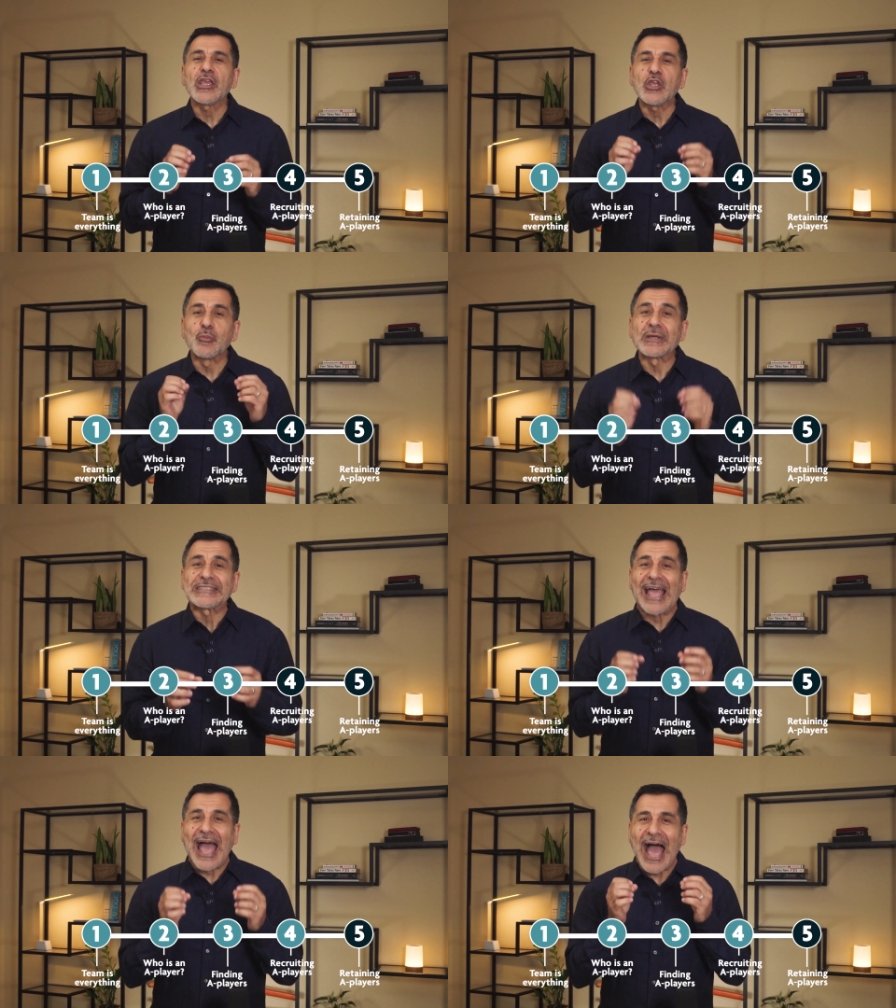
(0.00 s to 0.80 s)
you
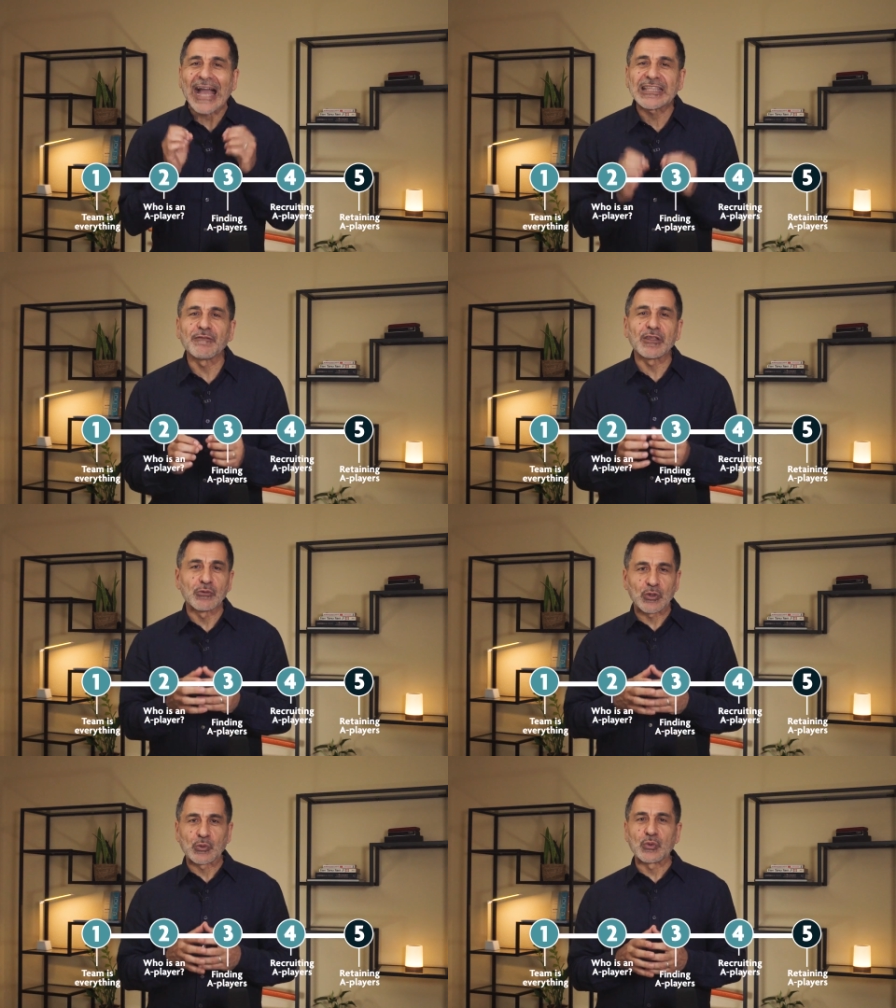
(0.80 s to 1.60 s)
must actively
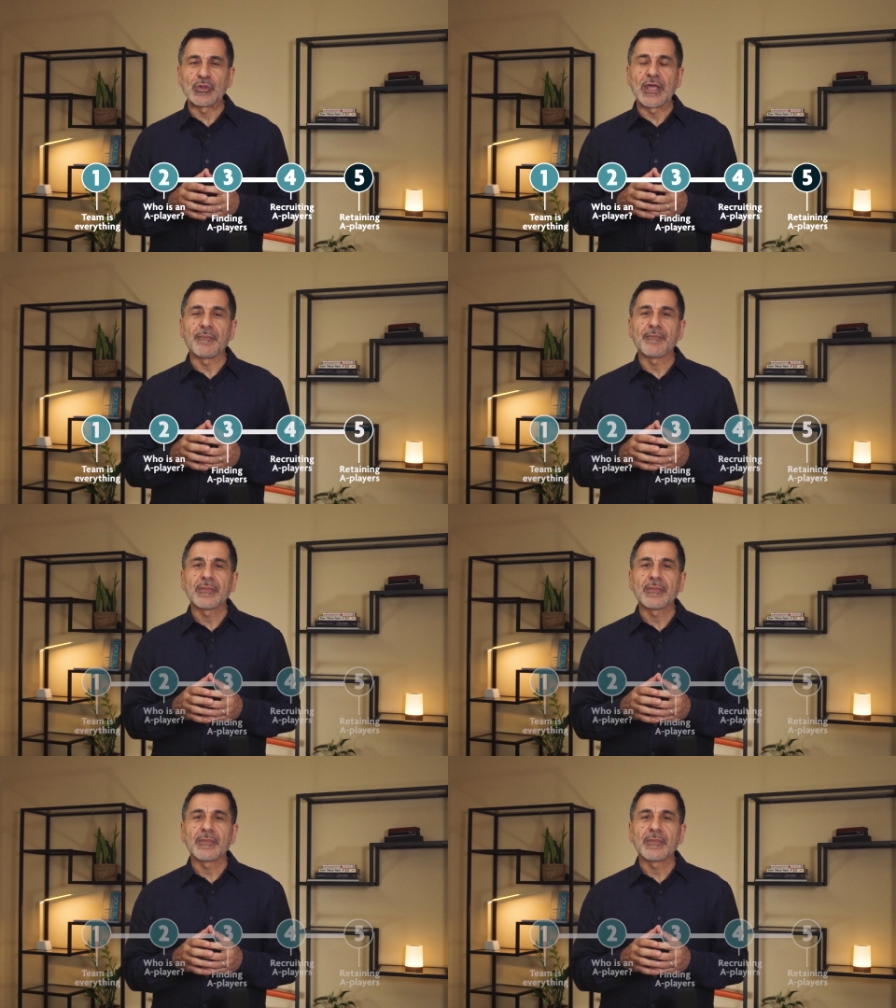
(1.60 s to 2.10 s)
recruit them.